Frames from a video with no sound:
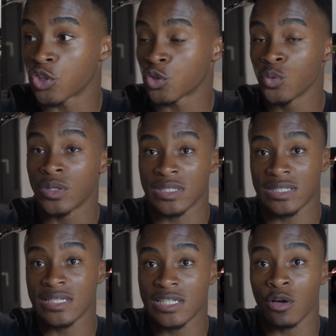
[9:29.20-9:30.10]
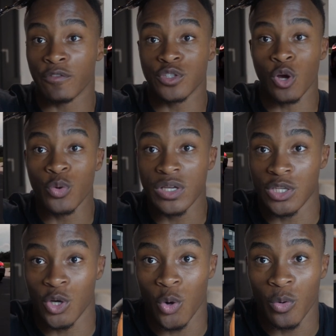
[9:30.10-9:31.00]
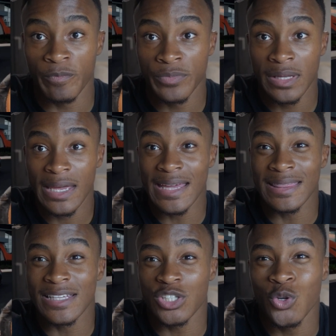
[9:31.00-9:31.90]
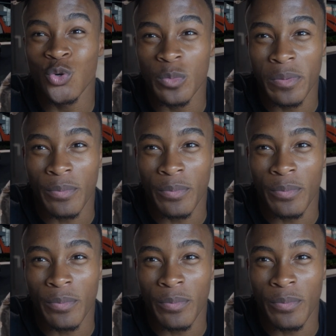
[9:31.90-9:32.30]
through the city of Tokyo in this coupe,